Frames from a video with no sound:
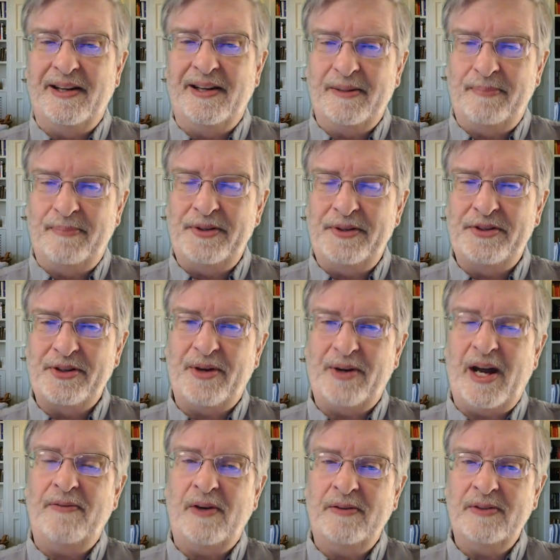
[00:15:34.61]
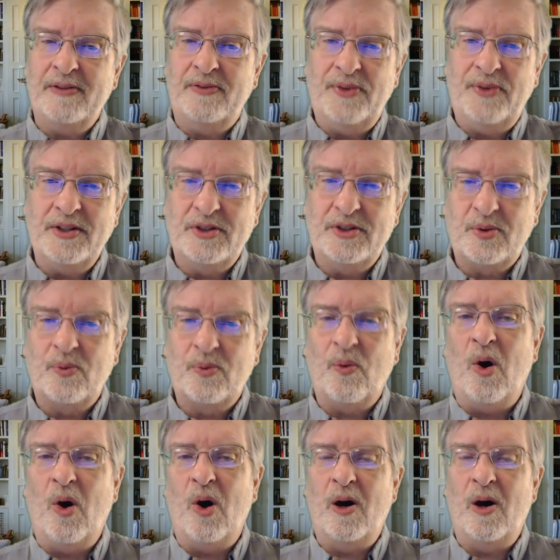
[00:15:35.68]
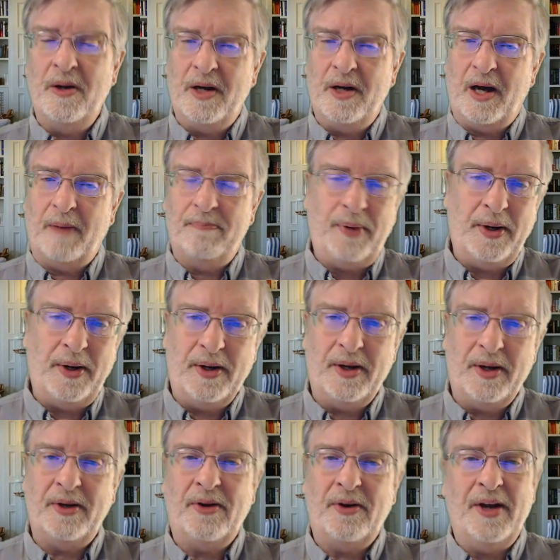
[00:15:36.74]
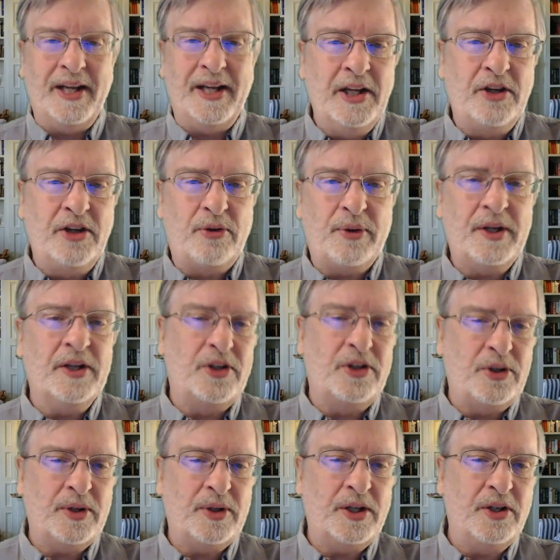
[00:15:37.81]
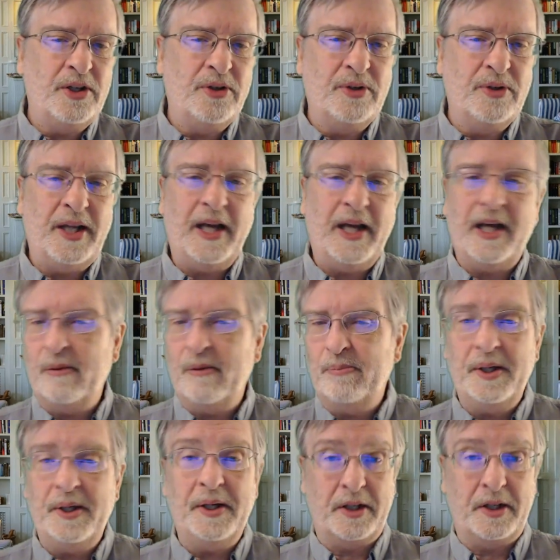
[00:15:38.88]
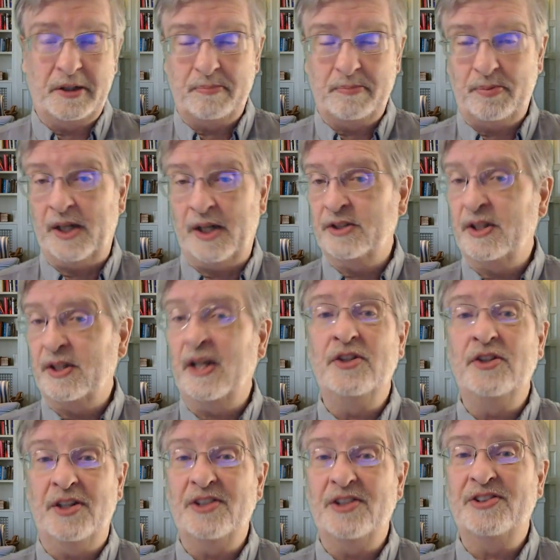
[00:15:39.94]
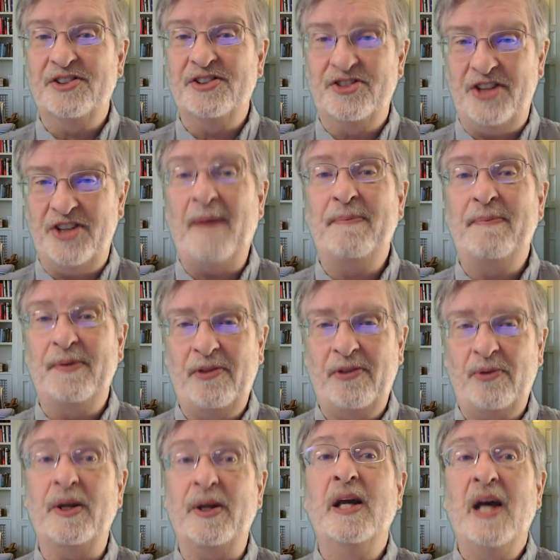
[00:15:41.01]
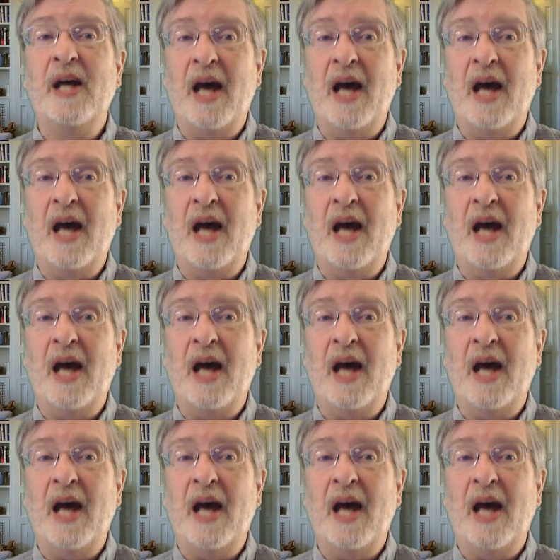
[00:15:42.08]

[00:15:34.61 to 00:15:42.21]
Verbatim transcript: of the pictograph of a fence wall, a barrier, an entry into a new day being expressed in Genesis chapter 3.